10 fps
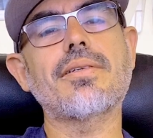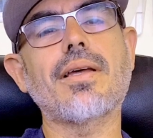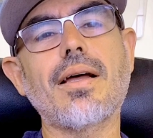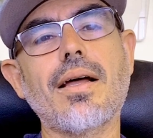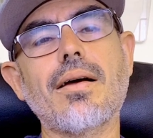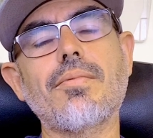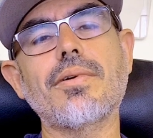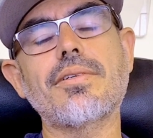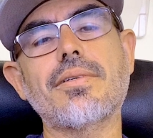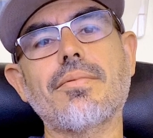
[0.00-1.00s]

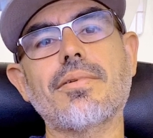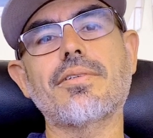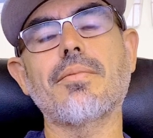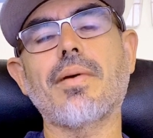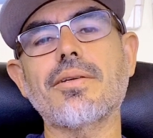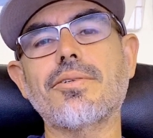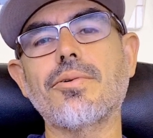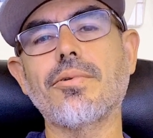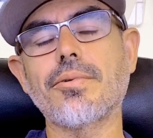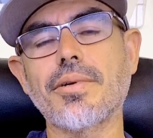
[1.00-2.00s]
the best
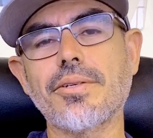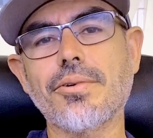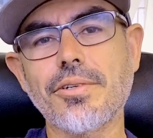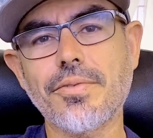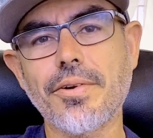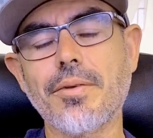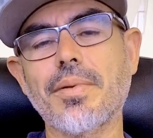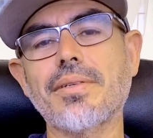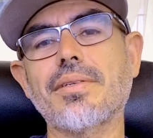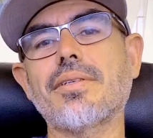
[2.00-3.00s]
tool and resource for your
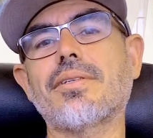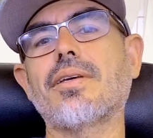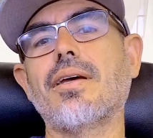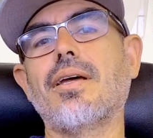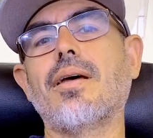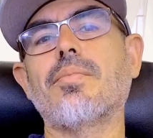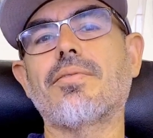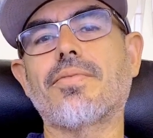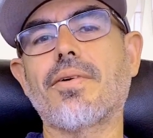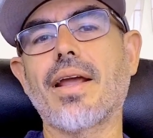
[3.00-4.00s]
business. But
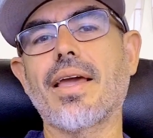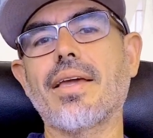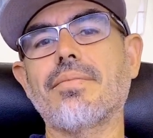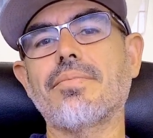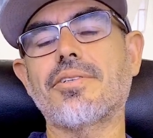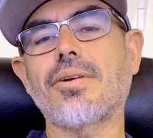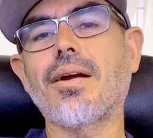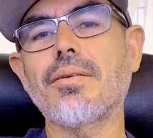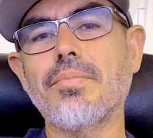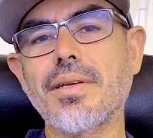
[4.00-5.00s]
for a
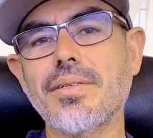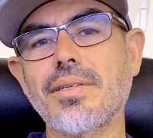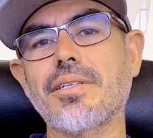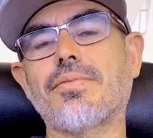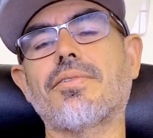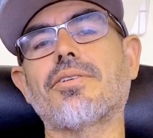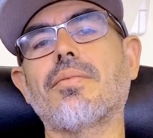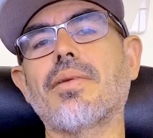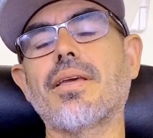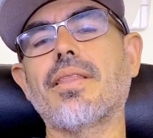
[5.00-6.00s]
startup business, for
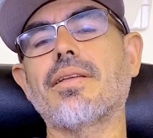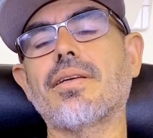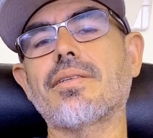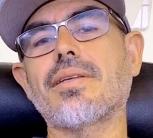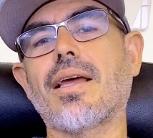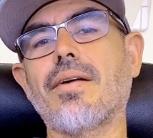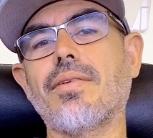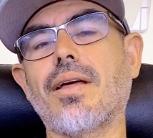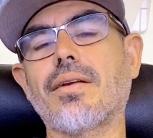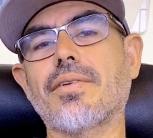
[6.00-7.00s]
somebody that doesn't have a
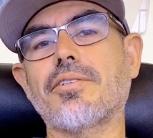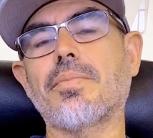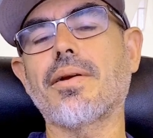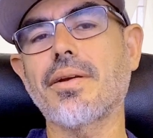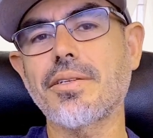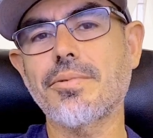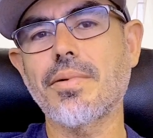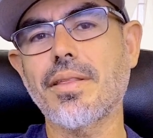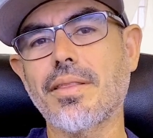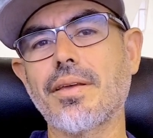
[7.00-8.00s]
lot of experience with